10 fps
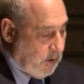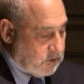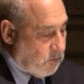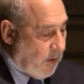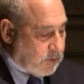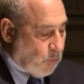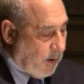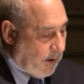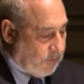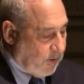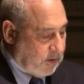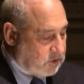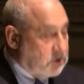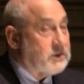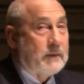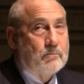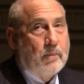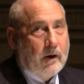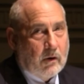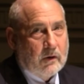So that's why I think it's just
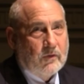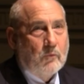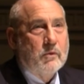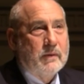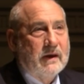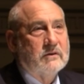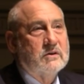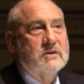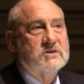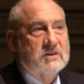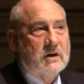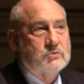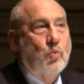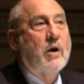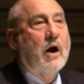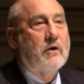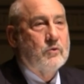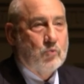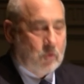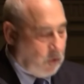imperative that we begin to discuss what are the
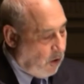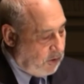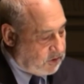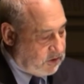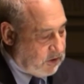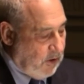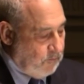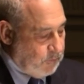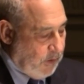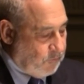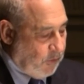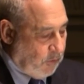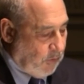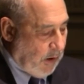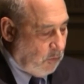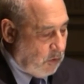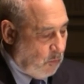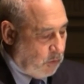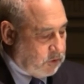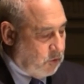root causes and figure out
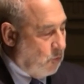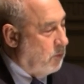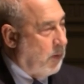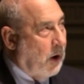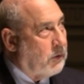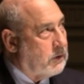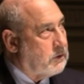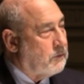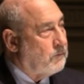what to do about it.